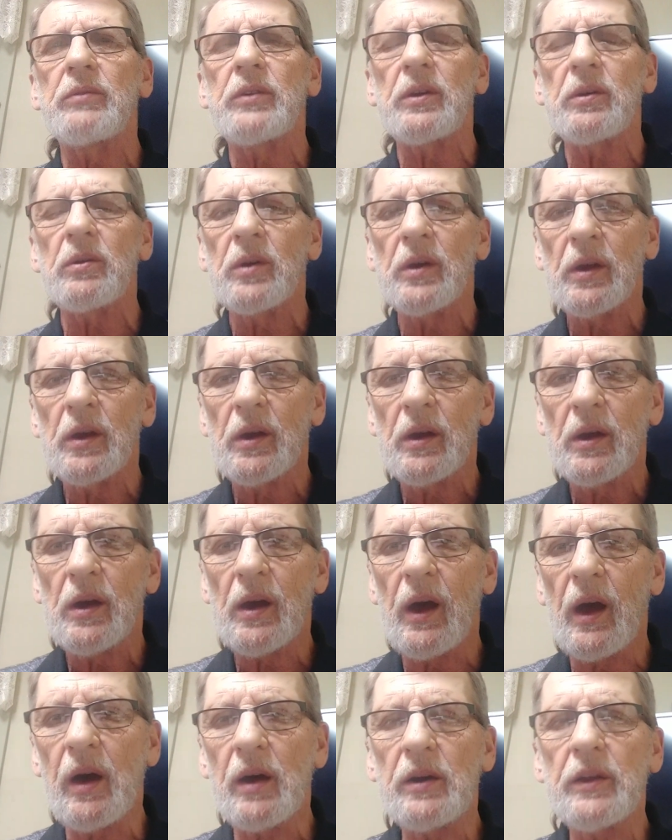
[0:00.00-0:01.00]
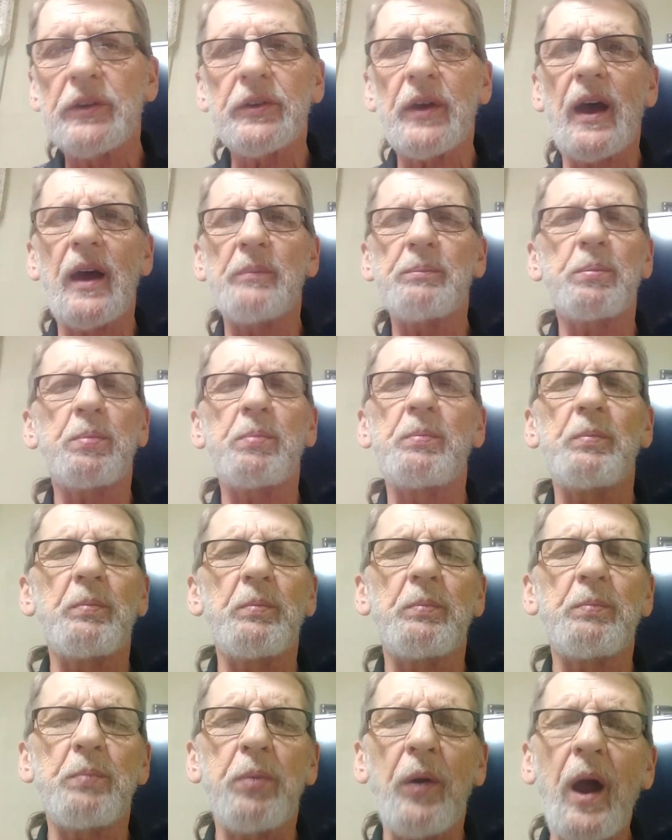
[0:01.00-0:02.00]
of you. I
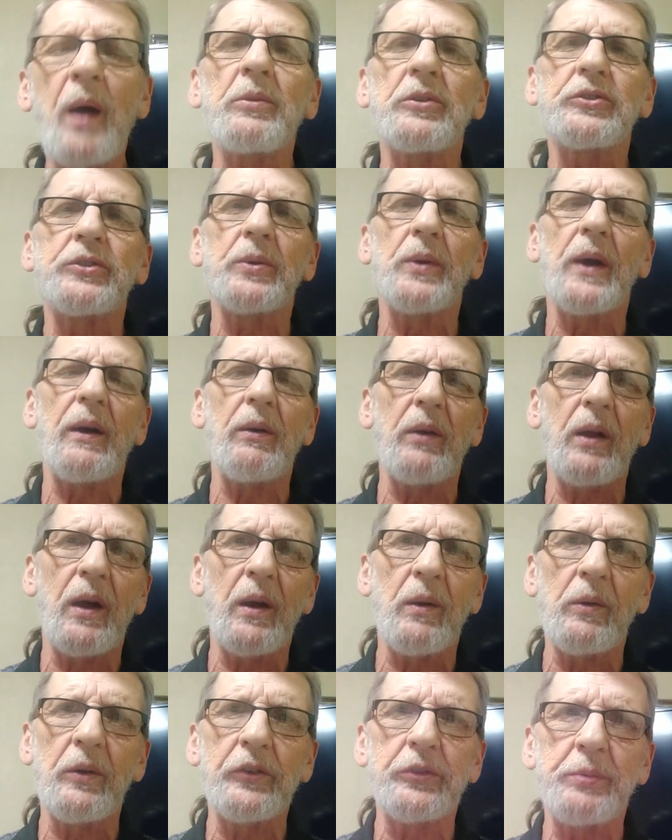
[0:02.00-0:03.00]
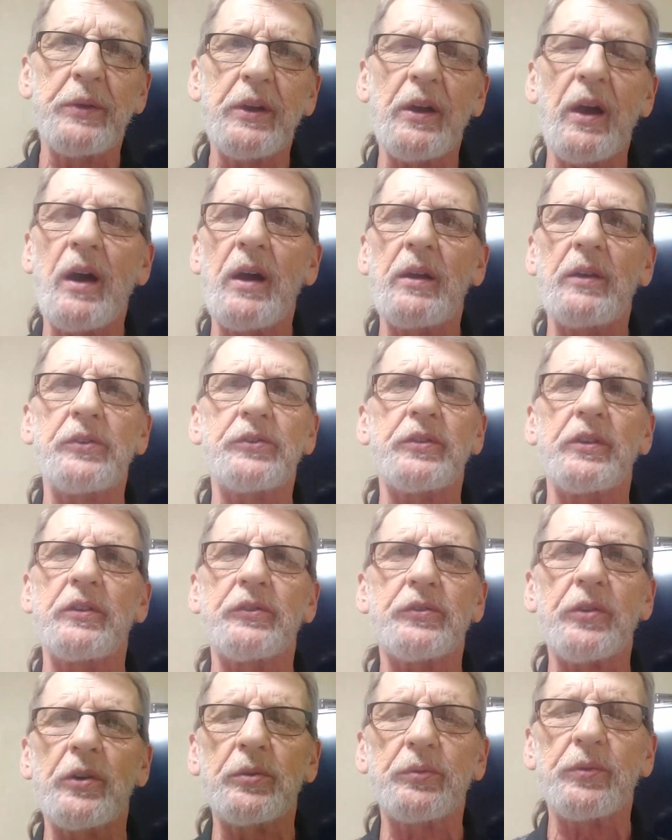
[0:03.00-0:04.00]
promise you I will always be honest
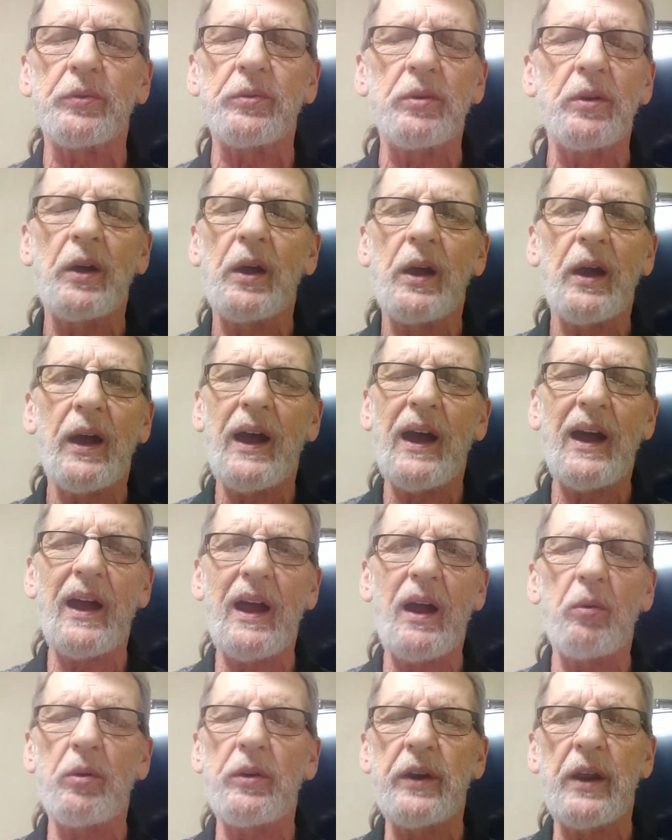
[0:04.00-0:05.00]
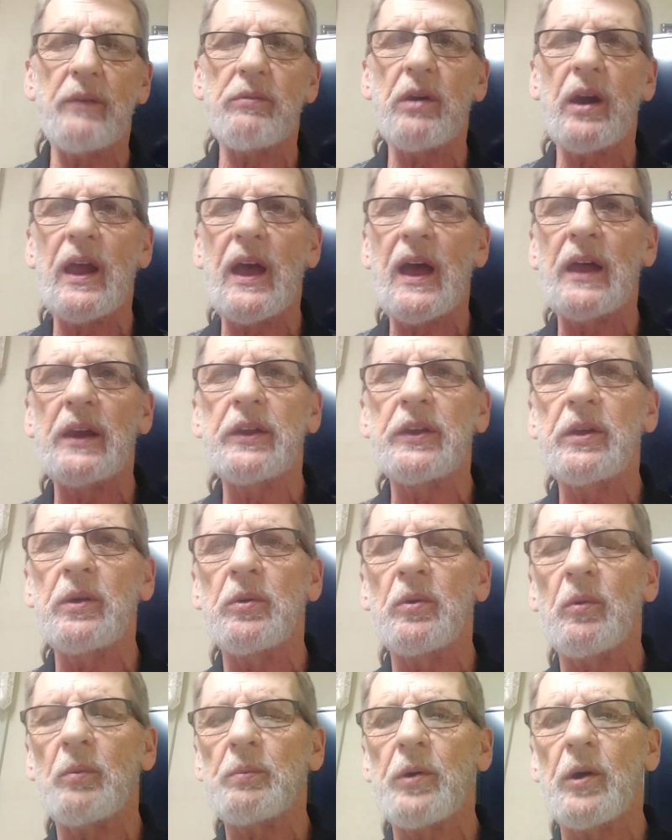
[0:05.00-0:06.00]
and truthful. I would never lie to
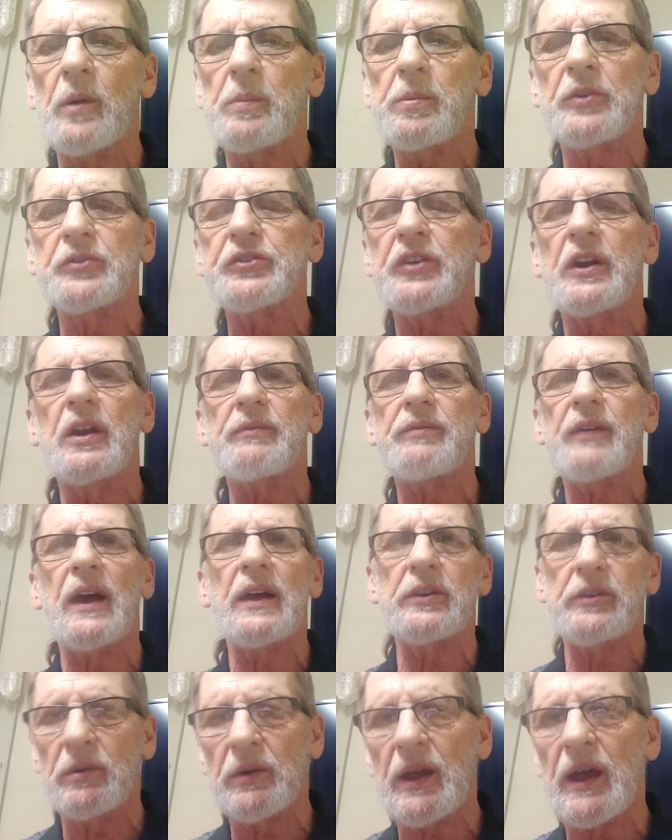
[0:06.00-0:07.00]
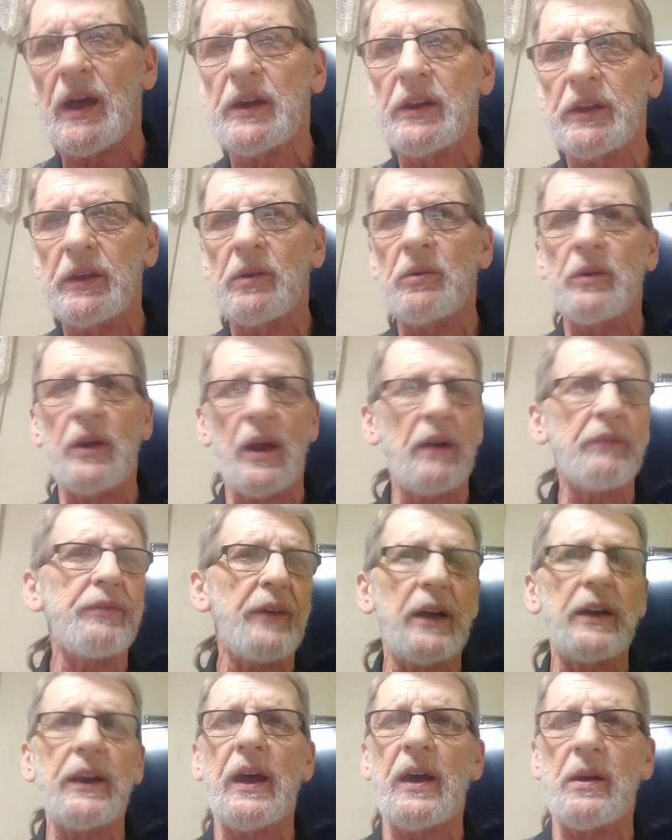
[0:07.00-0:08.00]
you on purpose, and if I do lie to you and I
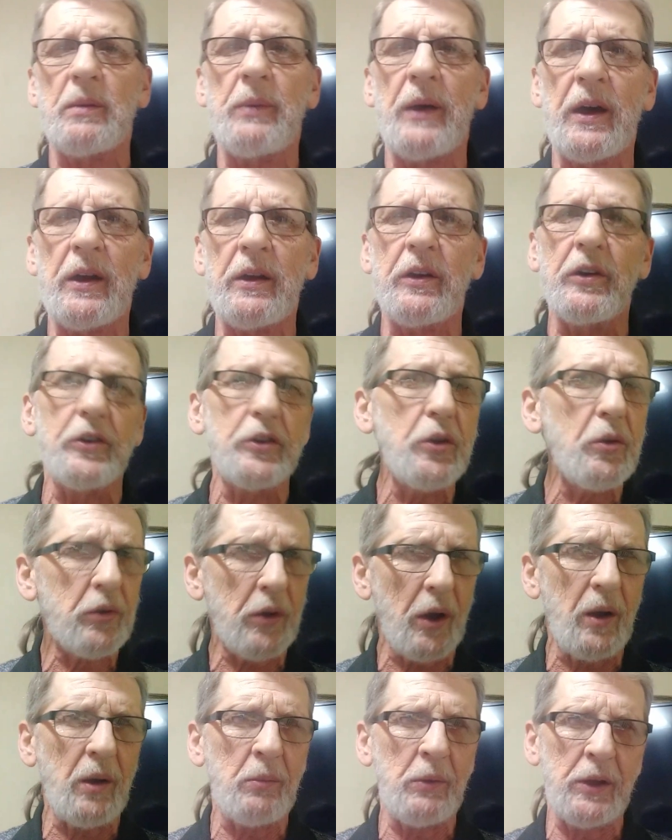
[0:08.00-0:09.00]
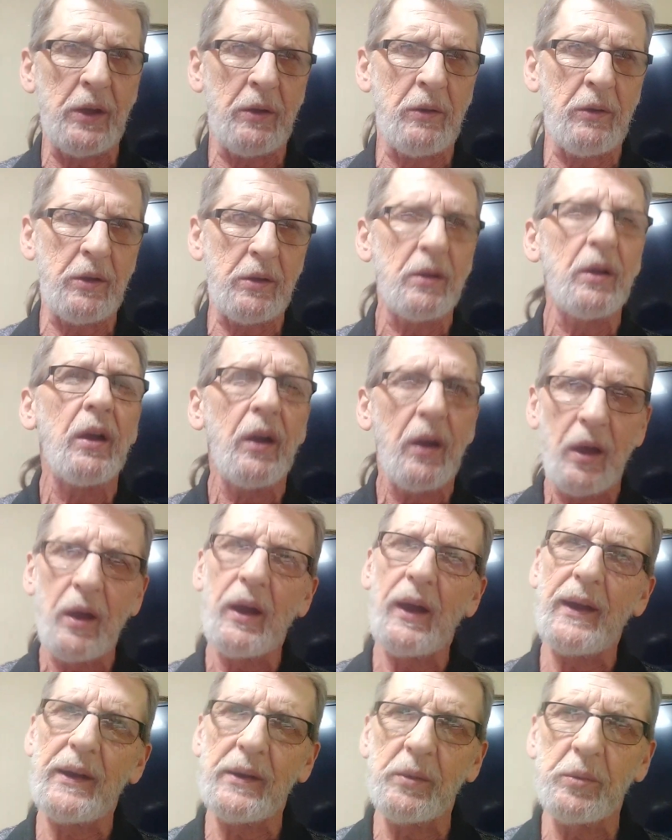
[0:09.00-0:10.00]
find out about it, or you call me on it,
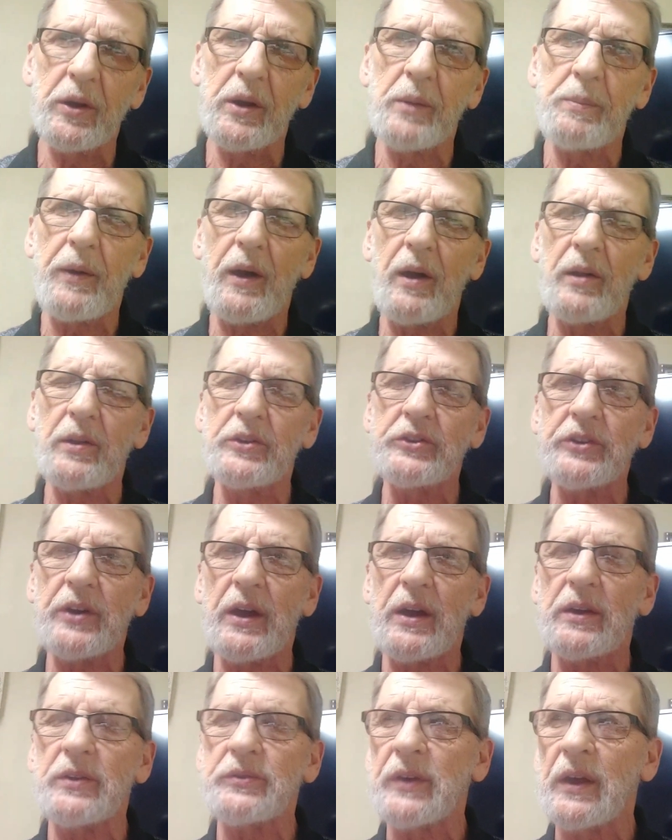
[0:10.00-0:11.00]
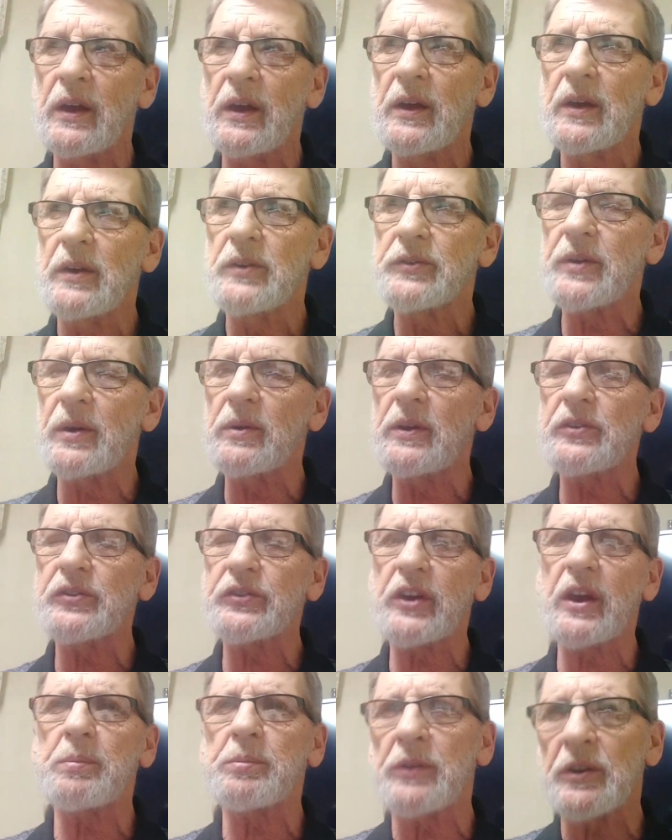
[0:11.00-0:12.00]
I will apologize. So
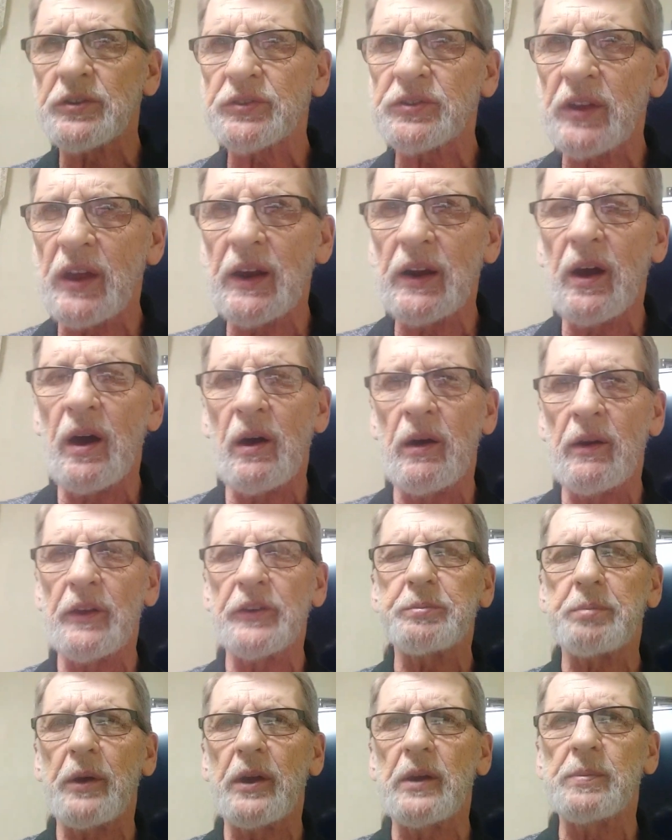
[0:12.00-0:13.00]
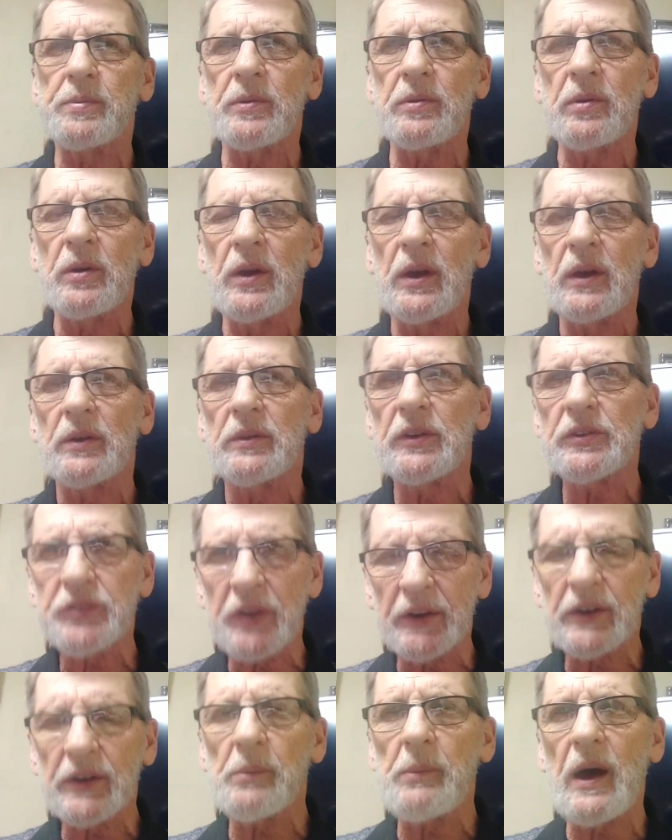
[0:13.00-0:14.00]
let's keep this thing honest, people. Let's
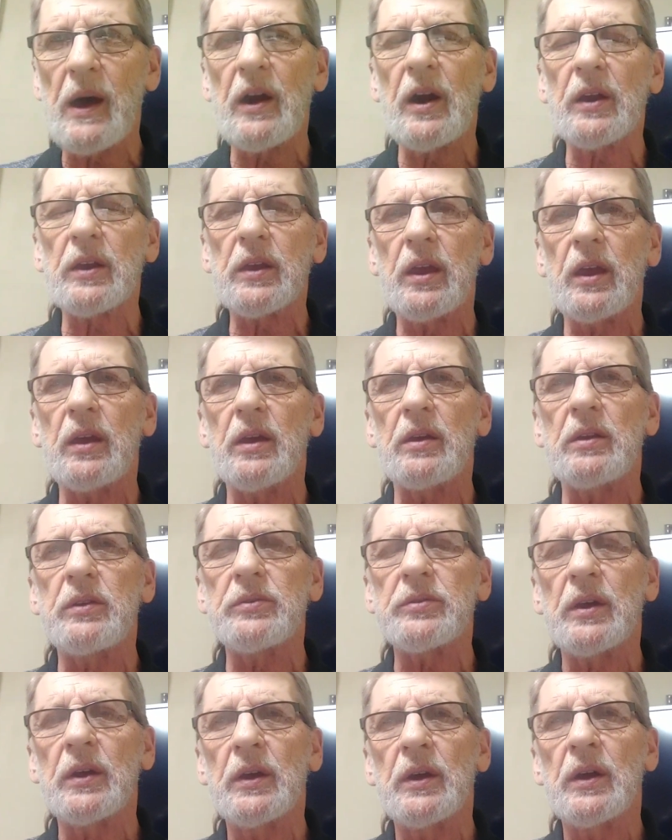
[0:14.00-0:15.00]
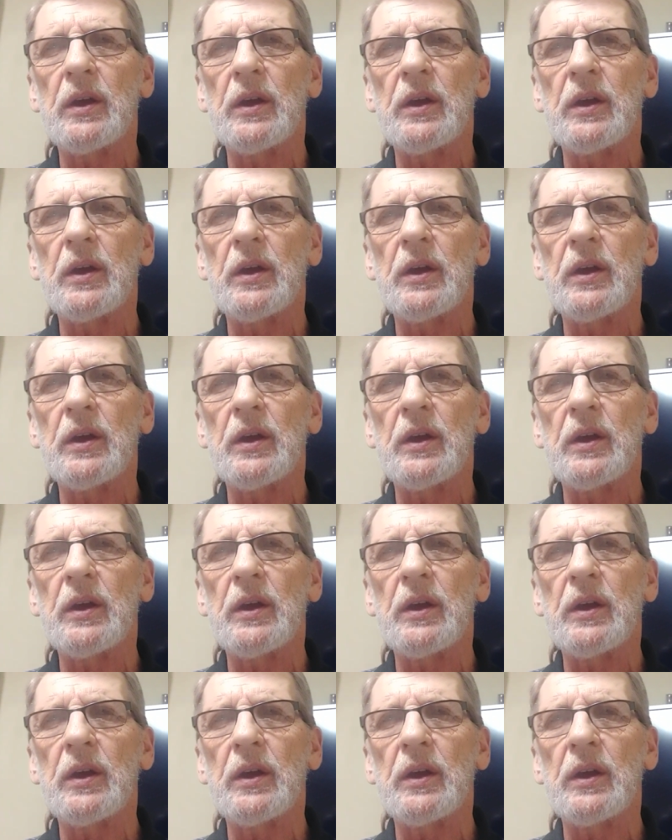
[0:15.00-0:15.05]
think about our kids.